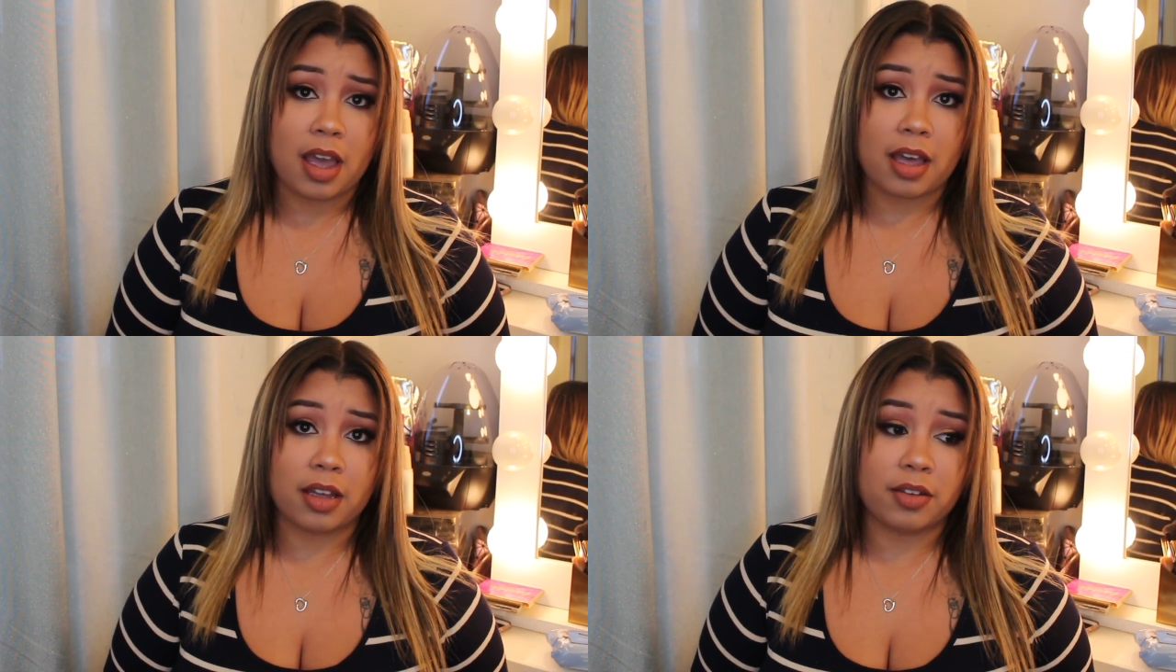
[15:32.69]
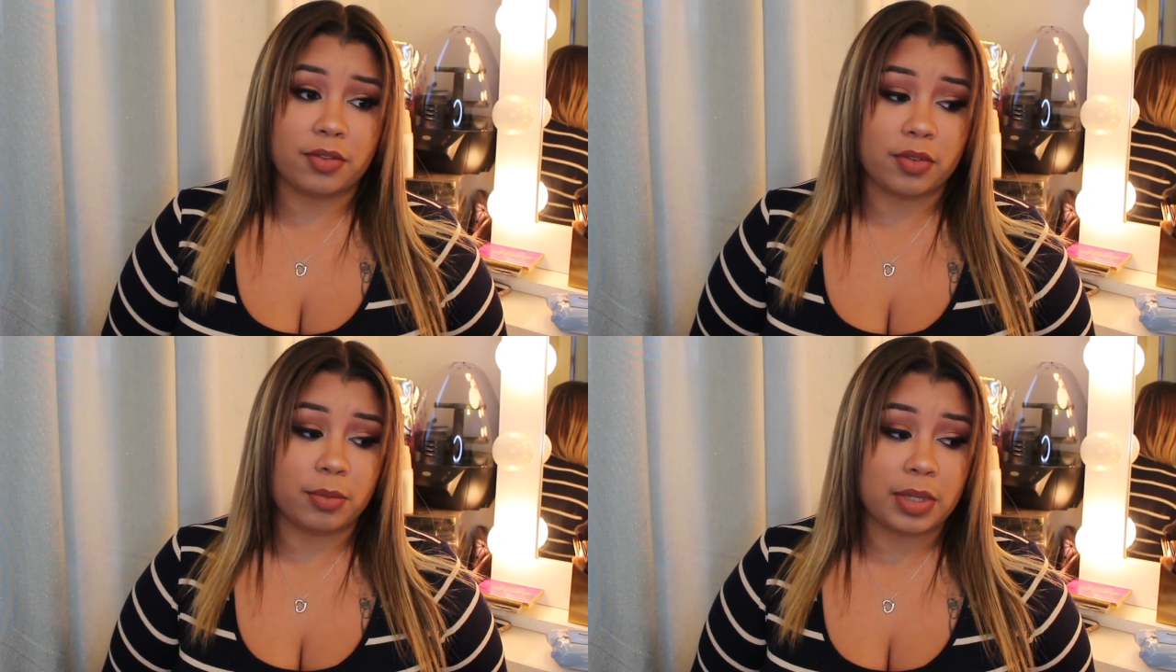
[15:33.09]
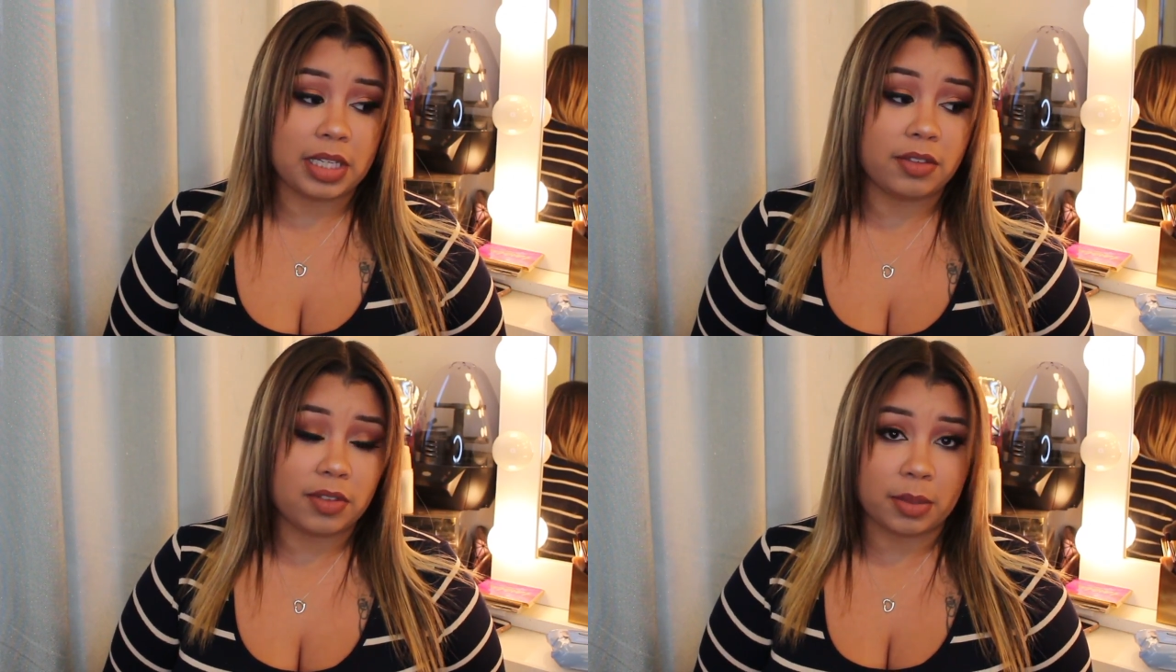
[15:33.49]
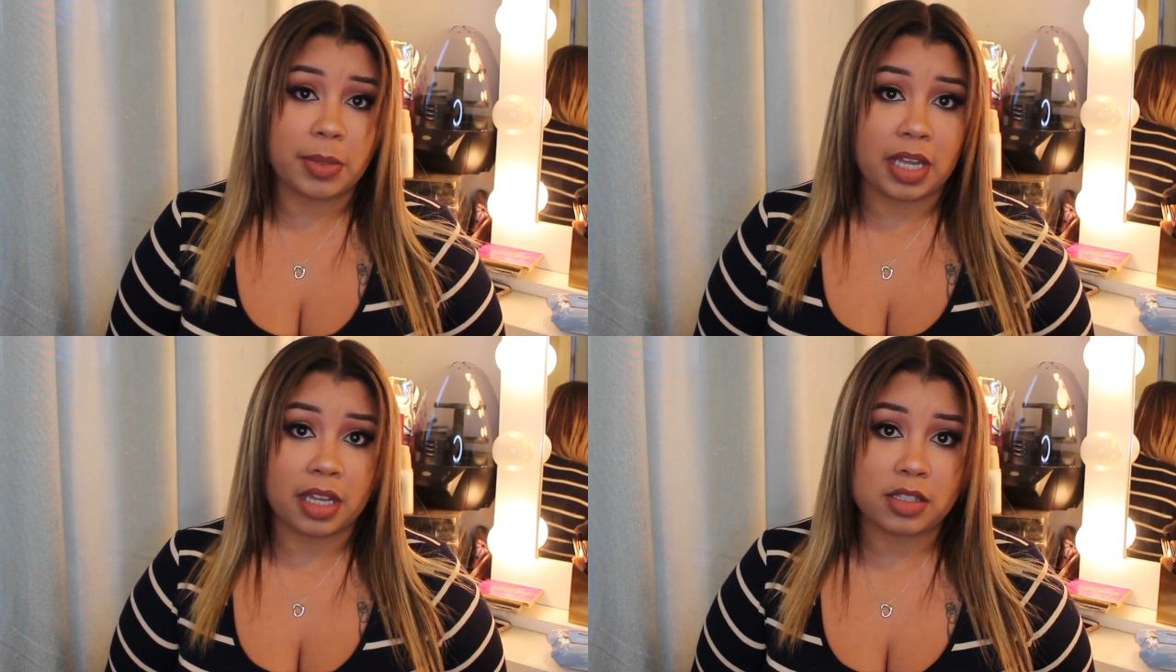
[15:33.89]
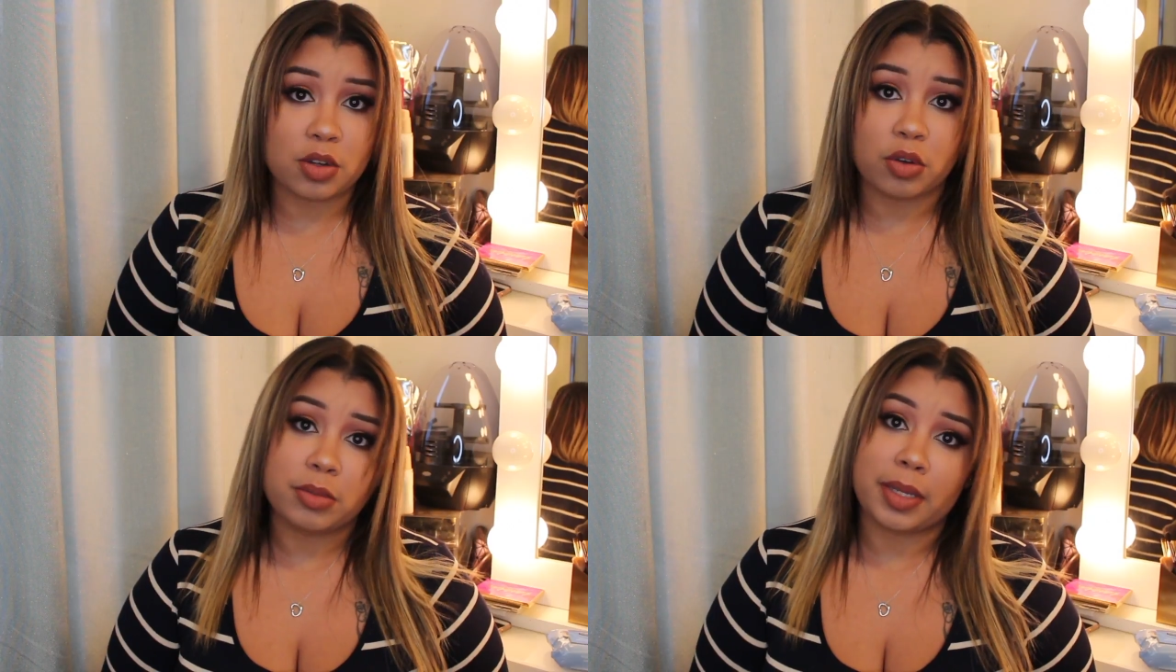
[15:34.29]
have believed in me and
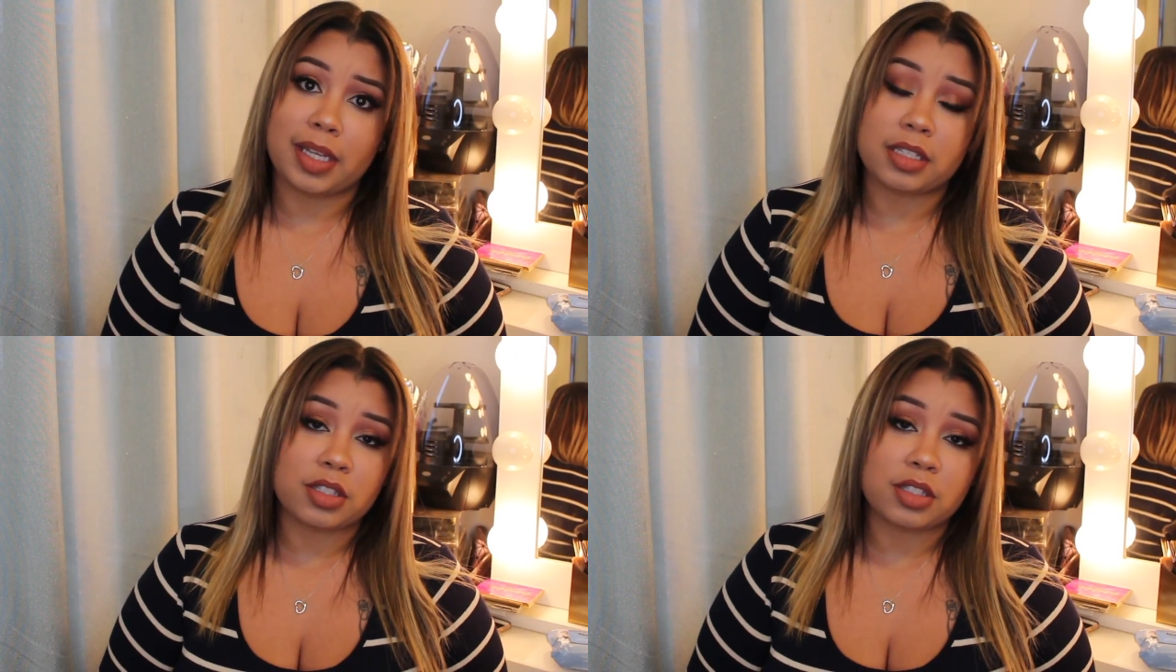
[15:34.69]
told me